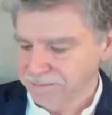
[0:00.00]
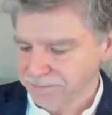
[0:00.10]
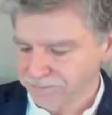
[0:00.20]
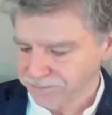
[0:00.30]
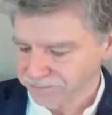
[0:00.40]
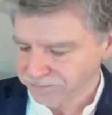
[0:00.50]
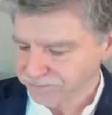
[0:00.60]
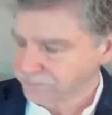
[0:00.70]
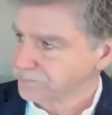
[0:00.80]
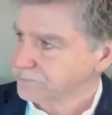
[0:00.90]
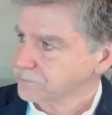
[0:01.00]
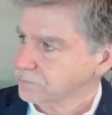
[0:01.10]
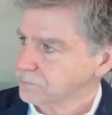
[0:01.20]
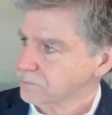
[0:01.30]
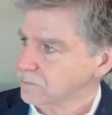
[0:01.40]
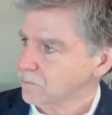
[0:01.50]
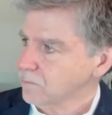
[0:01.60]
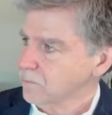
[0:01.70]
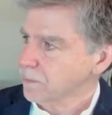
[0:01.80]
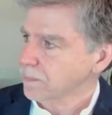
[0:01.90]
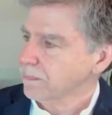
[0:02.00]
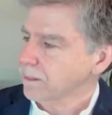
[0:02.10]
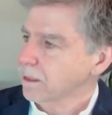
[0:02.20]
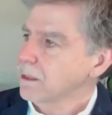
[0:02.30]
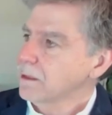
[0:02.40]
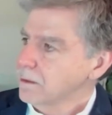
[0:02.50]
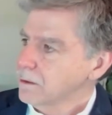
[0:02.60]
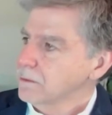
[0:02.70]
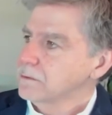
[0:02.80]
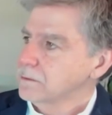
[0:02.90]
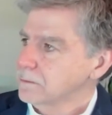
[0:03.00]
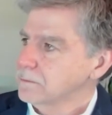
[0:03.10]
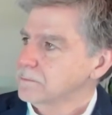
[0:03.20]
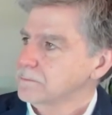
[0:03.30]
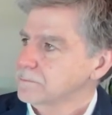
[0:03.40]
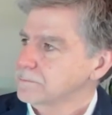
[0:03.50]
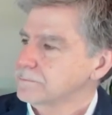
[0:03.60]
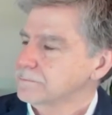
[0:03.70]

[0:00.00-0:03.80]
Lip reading: [no speech]